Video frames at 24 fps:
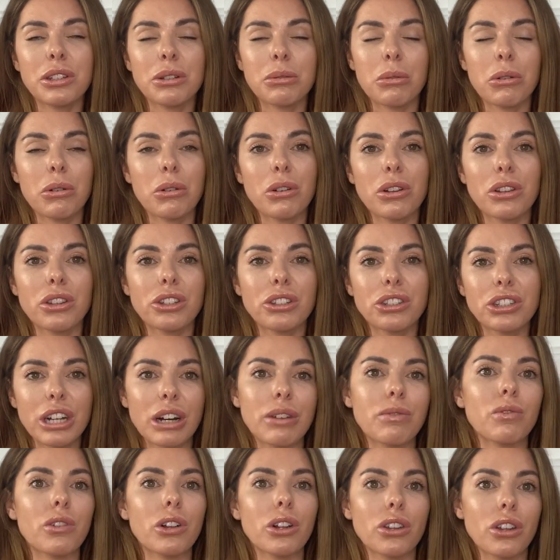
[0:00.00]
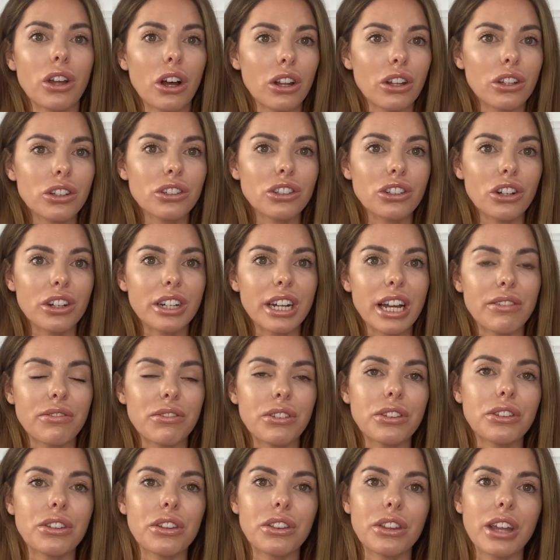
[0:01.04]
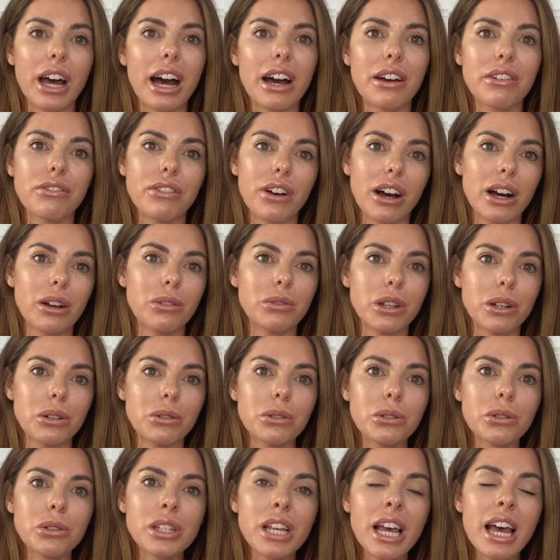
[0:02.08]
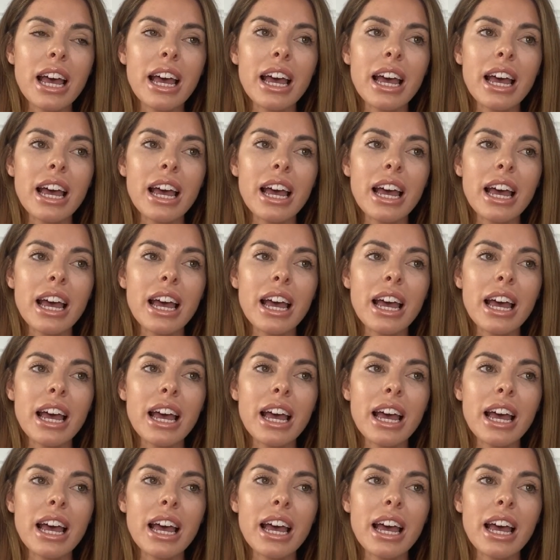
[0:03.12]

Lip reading: you all the general knowledge on everything that I found out.